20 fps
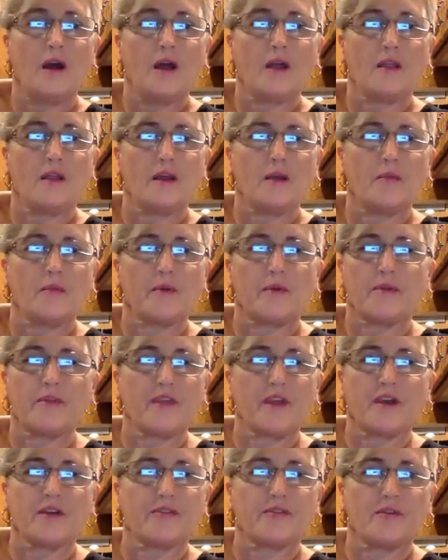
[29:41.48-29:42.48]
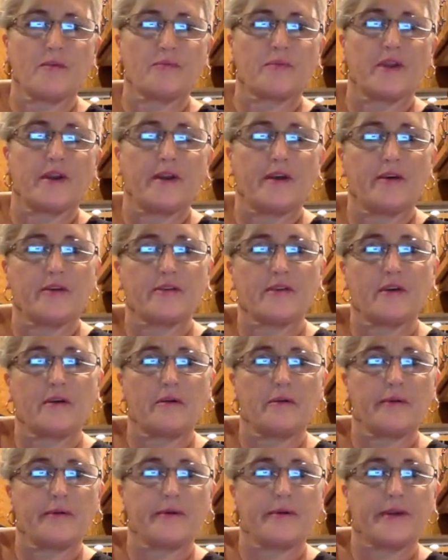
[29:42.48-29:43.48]
then I'm going to think of something else. I
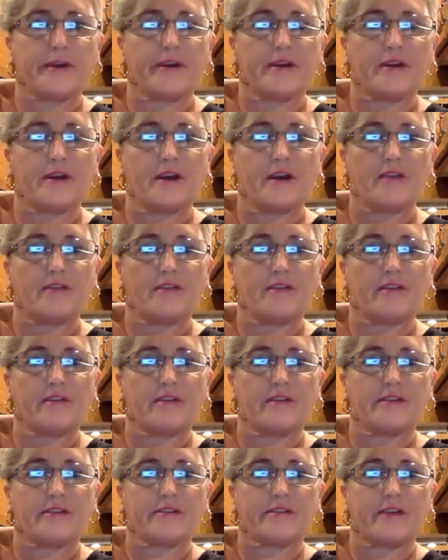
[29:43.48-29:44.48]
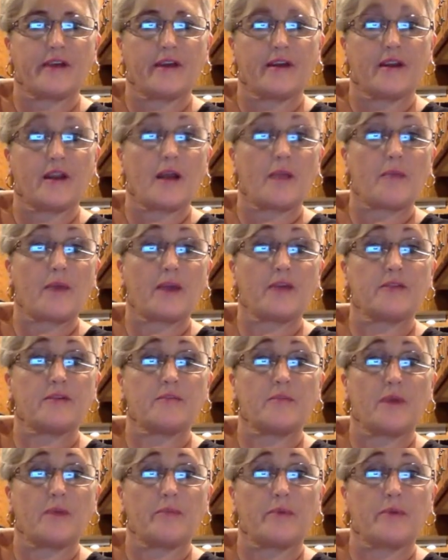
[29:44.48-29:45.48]
don't know yet. I haven't decided. I might do
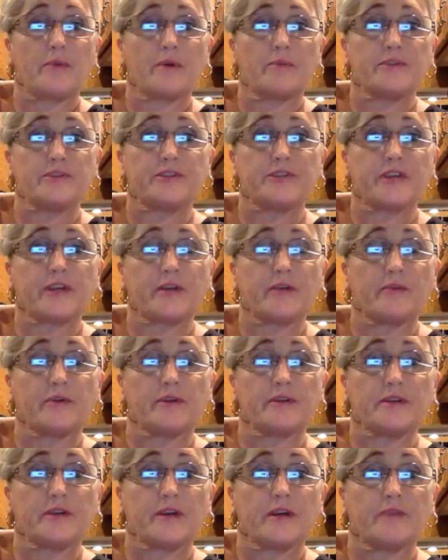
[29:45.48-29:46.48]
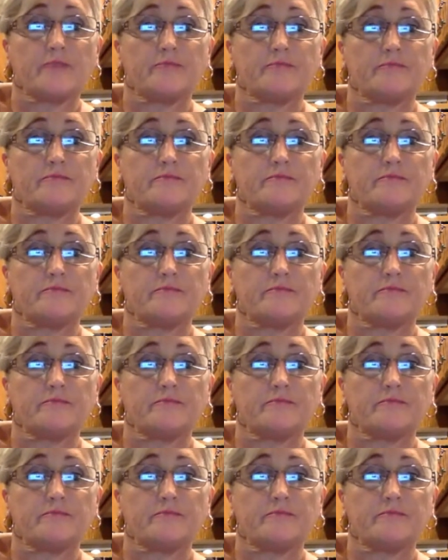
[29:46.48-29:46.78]
my bourbon chicken one time.